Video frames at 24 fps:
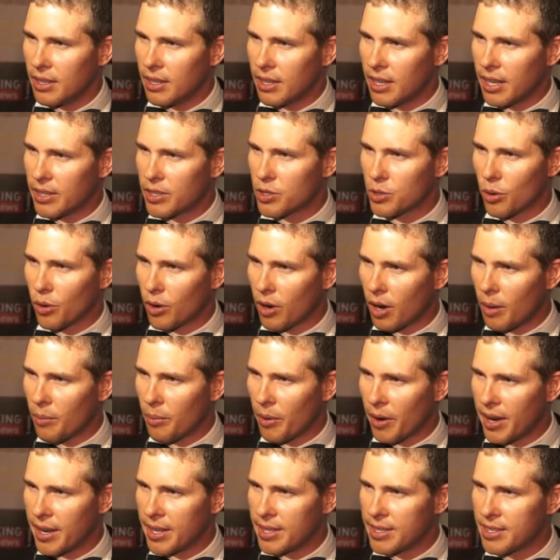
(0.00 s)
that's so
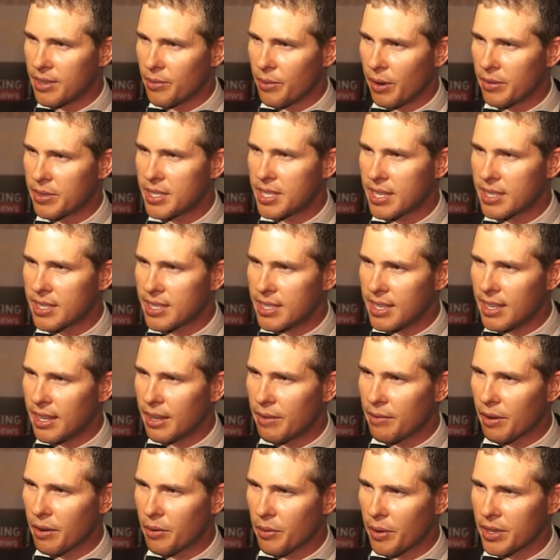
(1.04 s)
comprehensive. We have 16
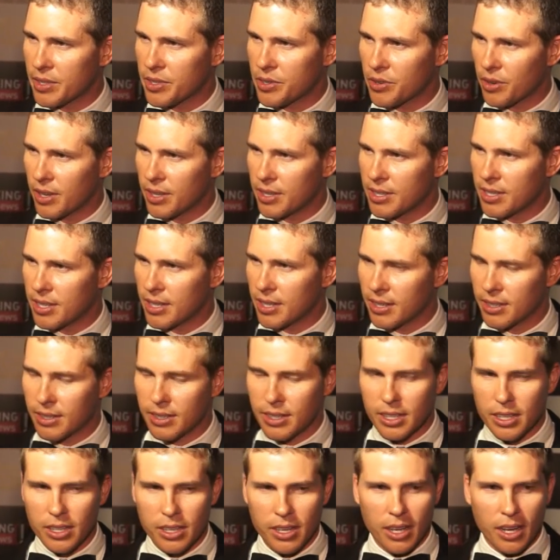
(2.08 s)
different restaurants here.
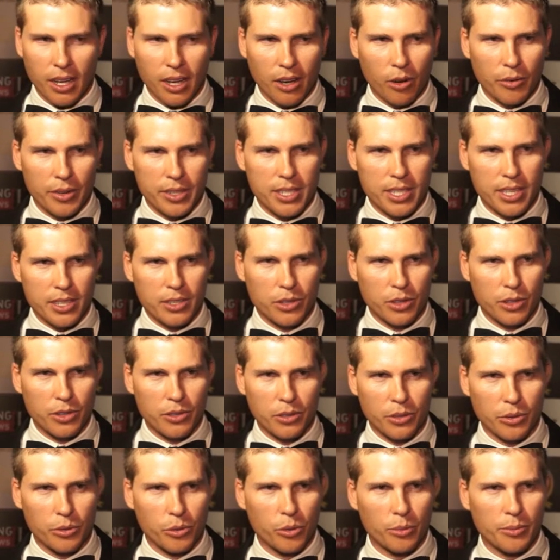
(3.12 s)
Uh, over
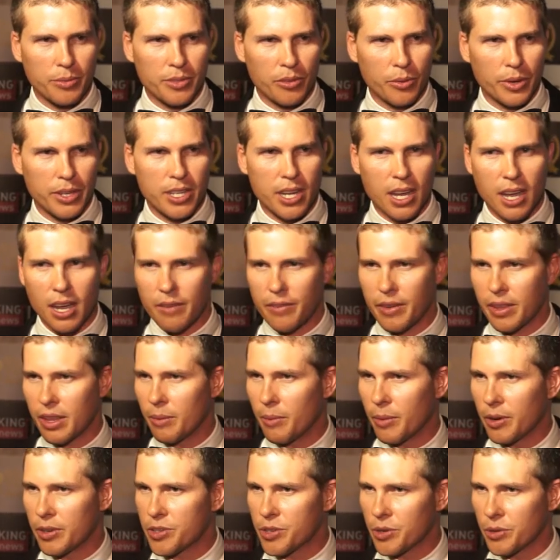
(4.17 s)
600 rooms, of which half of
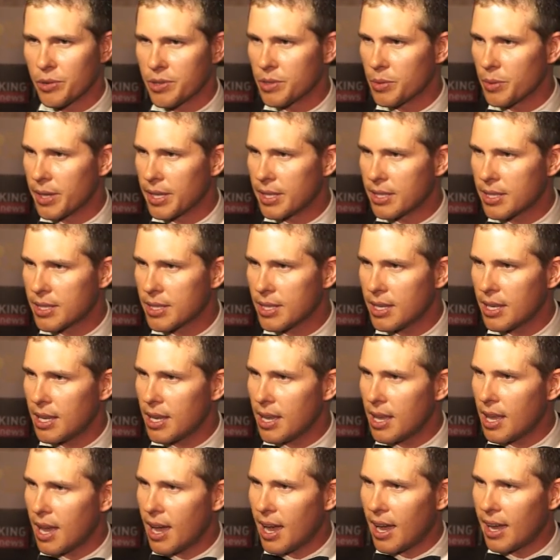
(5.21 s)
them are true suites,
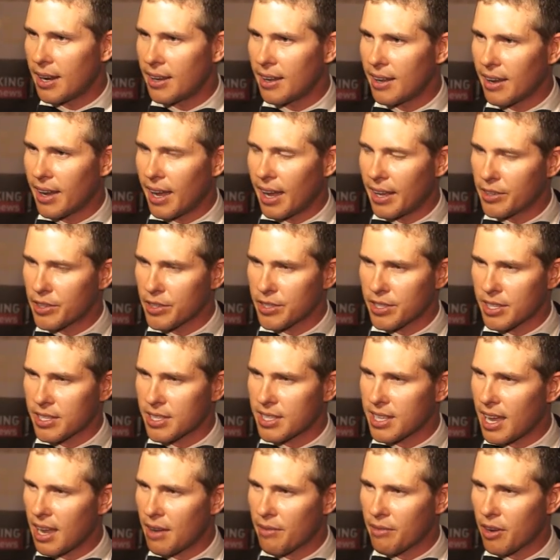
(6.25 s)
and, uh, and just a
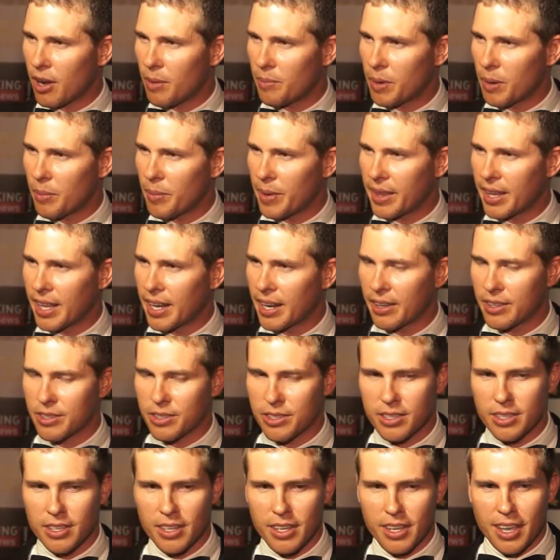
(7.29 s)
staff complement that
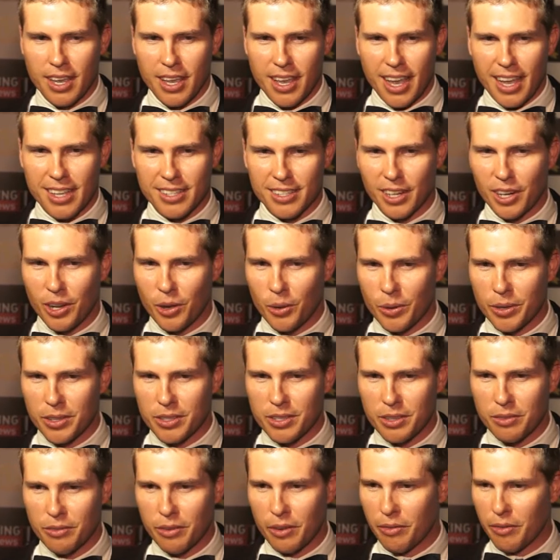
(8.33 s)
has has allowed
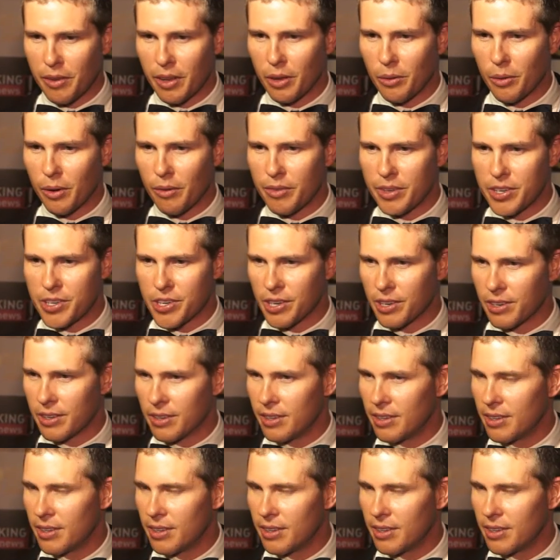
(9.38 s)
us to fulfill our vision